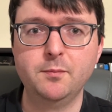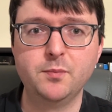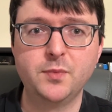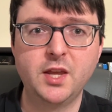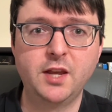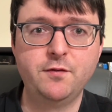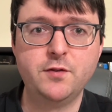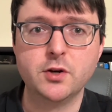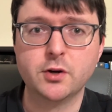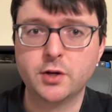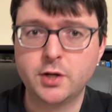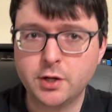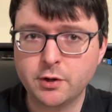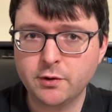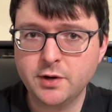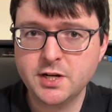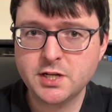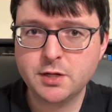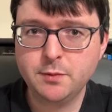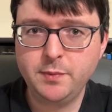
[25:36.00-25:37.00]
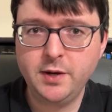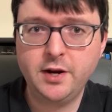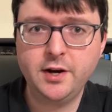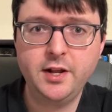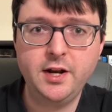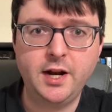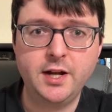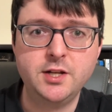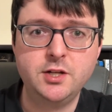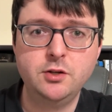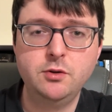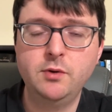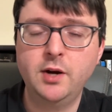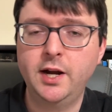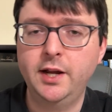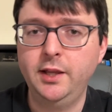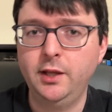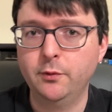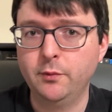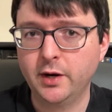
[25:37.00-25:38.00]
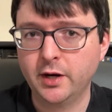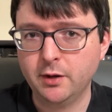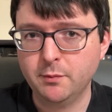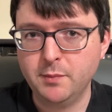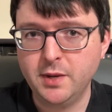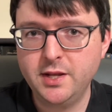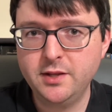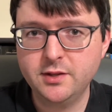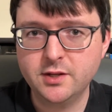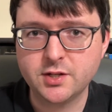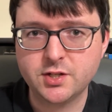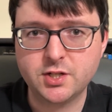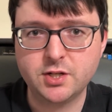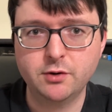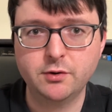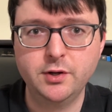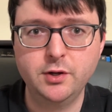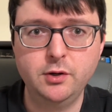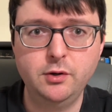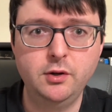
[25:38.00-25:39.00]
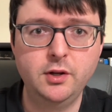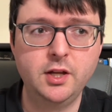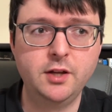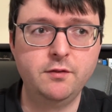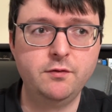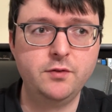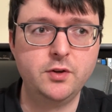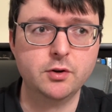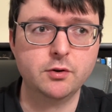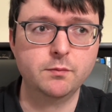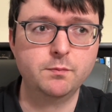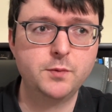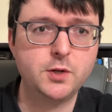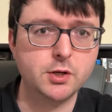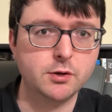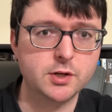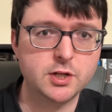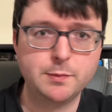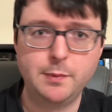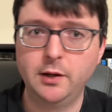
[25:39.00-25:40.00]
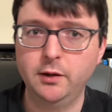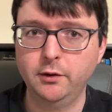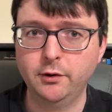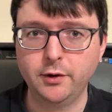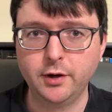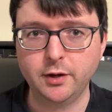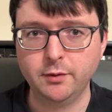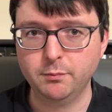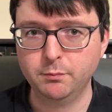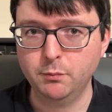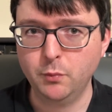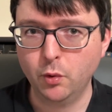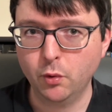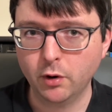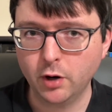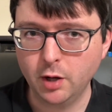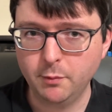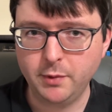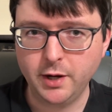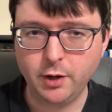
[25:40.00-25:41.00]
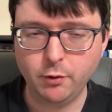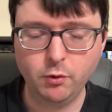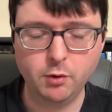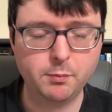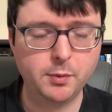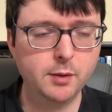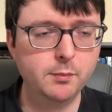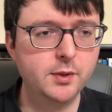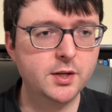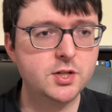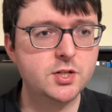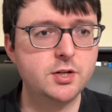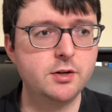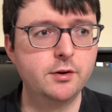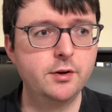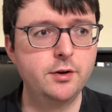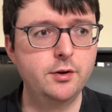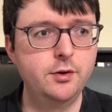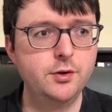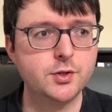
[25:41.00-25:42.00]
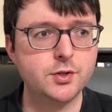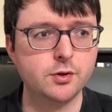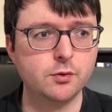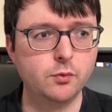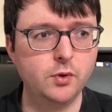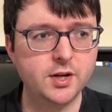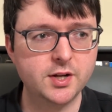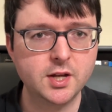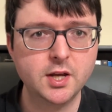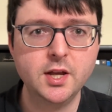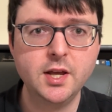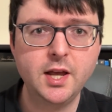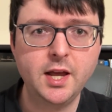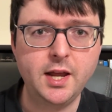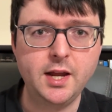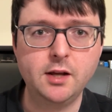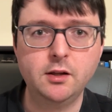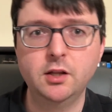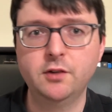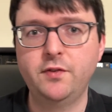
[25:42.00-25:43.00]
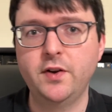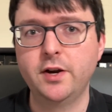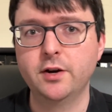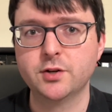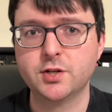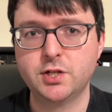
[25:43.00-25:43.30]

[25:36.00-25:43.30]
if you're curious about it, I do highly recommend this serial. If you're curious about learning more about Republic serials or what a cliffhanger